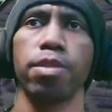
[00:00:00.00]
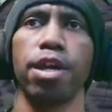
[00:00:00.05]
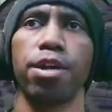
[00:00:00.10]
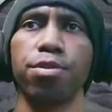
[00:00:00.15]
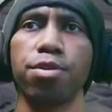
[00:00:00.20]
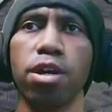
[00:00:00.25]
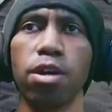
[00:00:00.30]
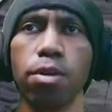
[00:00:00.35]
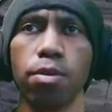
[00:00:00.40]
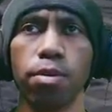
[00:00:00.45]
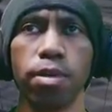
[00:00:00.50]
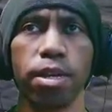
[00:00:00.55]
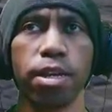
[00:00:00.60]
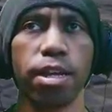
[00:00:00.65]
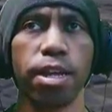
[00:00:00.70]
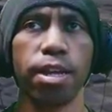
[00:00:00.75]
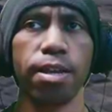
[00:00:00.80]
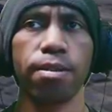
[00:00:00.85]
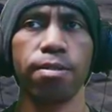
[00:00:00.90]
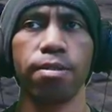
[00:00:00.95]
There we go.
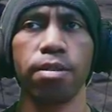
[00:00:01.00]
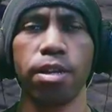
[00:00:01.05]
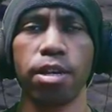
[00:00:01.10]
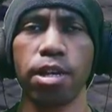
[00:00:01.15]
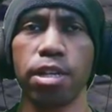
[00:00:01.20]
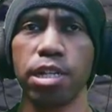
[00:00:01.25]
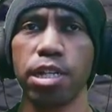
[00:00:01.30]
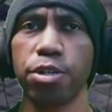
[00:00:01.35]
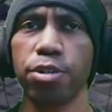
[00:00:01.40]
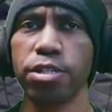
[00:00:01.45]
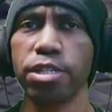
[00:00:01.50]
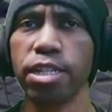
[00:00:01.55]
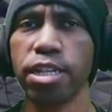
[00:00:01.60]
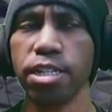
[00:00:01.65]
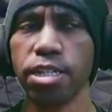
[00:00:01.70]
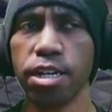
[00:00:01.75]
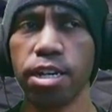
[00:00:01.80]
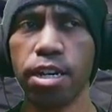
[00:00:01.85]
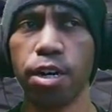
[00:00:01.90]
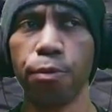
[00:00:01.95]
The good
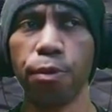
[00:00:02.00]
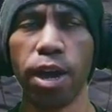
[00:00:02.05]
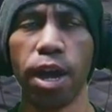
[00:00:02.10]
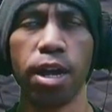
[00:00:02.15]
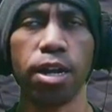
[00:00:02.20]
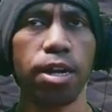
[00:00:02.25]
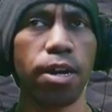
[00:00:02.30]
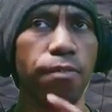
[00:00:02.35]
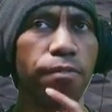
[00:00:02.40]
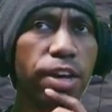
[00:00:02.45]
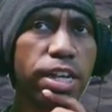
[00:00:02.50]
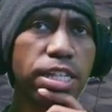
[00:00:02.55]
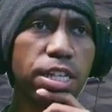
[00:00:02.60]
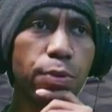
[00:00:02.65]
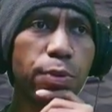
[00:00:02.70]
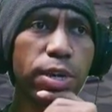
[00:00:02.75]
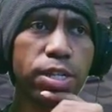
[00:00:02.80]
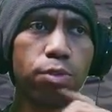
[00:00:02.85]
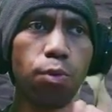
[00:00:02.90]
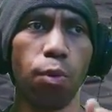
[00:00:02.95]
thing we are
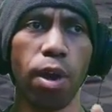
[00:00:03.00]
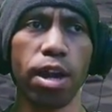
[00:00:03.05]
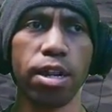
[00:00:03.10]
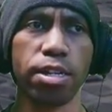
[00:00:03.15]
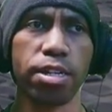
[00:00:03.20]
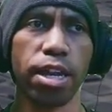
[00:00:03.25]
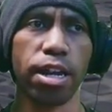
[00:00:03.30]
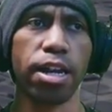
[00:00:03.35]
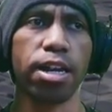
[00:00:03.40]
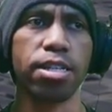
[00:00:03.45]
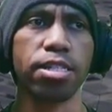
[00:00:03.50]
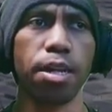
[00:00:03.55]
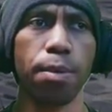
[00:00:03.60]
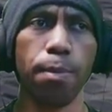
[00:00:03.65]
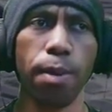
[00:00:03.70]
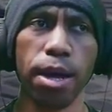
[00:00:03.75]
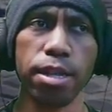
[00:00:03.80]
fighting with one character,